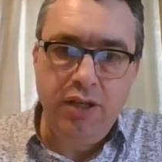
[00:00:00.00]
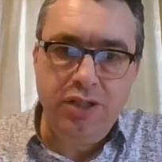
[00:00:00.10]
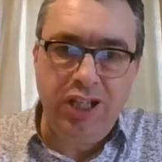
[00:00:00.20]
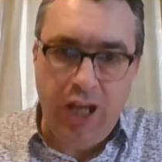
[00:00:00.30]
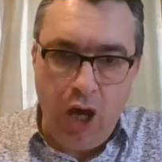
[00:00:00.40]

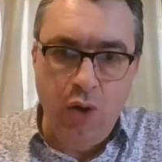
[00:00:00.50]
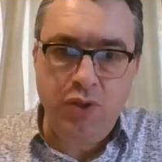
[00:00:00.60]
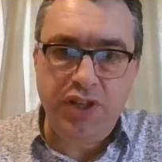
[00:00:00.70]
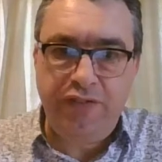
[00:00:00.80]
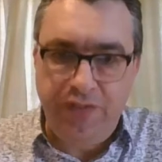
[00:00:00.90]
to go
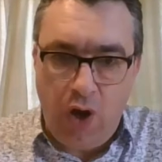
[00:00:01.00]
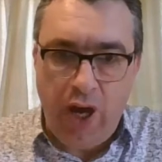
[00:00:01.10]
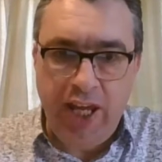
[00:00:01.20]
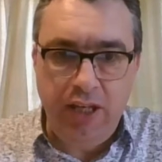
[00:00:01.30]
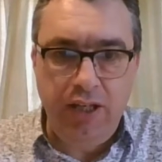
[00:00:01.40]
to
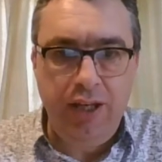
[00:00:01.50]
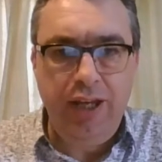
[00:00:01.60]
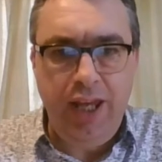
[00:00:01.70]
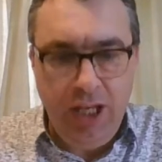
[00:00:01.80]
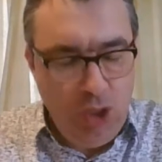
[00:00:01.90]
fight
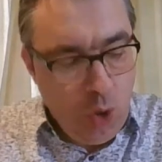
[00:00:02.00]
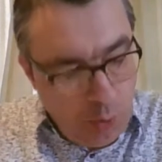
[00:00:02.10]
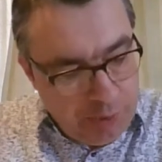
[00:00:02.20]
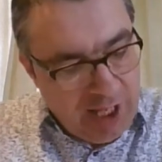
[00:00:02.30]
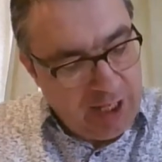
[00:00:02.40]
in
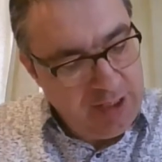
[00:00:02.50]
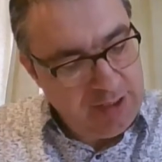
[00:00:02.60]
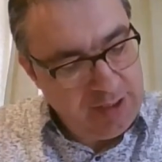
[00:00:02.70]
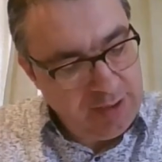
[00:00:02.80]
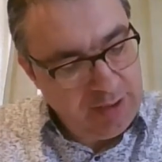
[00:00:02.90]
your
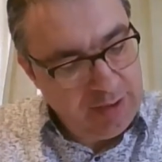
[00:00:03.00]
place."